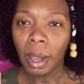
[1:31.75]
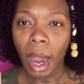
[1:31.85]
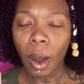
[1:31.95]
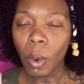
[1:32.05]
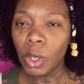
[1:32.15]

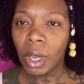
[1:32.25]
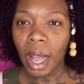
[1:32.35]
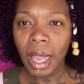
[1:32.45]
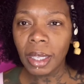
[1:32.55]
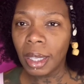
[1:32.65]
I don't want you
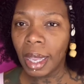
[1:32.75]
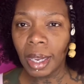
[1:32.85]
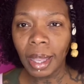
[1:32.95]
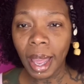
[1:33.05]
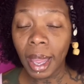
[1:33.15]
guys to
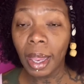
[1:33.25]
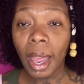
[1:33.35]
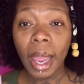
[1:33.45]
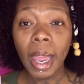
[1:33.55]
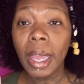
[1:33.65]
think that
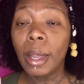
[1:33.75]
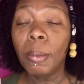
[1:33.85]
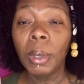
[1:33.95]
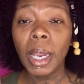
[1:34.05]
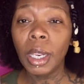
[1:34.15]
it
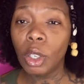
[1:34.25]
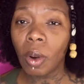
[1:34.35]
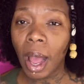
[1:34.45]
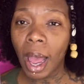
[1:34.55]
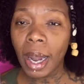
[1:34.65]
completely
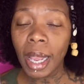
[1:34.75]
dried.